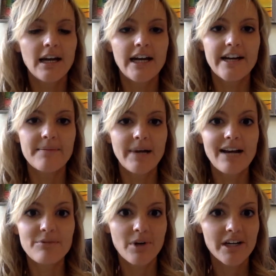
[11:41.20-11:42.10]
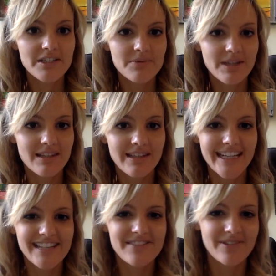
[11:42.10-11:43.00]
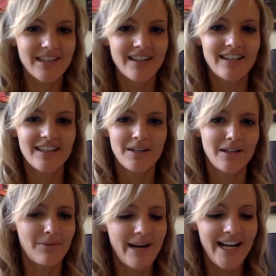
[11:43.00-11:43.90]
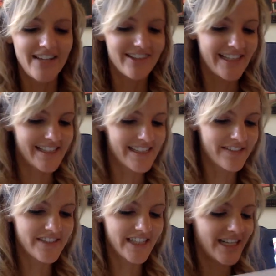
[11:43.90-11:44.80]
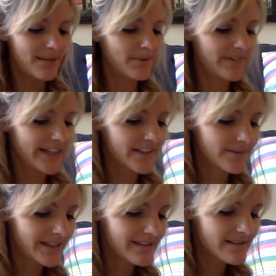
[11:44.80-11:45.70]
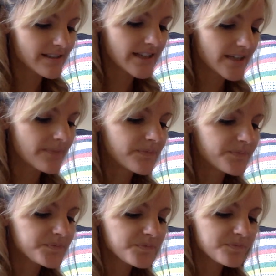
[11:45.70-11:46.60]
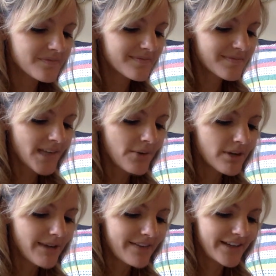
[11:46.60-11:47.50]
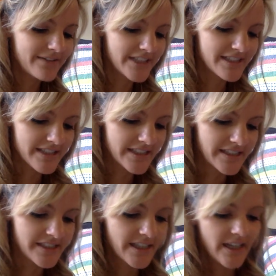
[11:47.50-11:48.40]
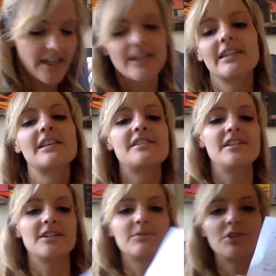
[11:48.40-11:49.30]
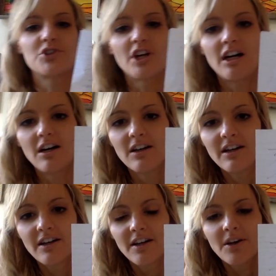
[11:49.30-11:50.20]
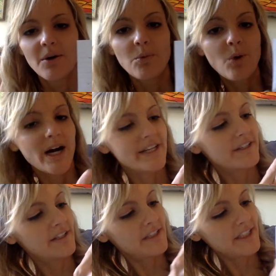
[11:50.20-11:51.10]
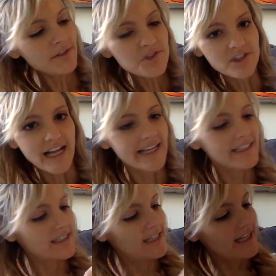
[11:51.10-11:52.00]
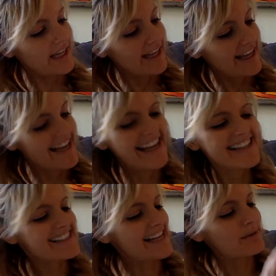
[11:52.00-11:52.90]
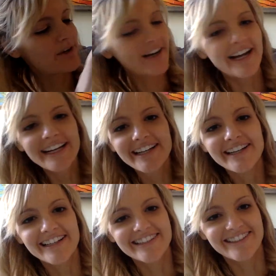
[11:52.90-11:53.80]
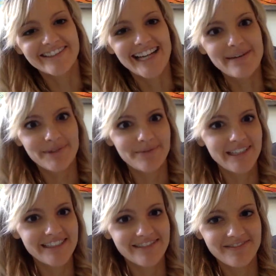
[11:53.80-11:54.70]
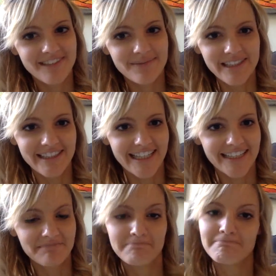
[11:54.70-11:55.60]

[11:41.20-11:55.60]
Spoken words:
I've worked with kids a while with this. I've seen a couple of other ones. One of my favorites is the student will draw one huge line and say, well, I can connect all 9 with one line.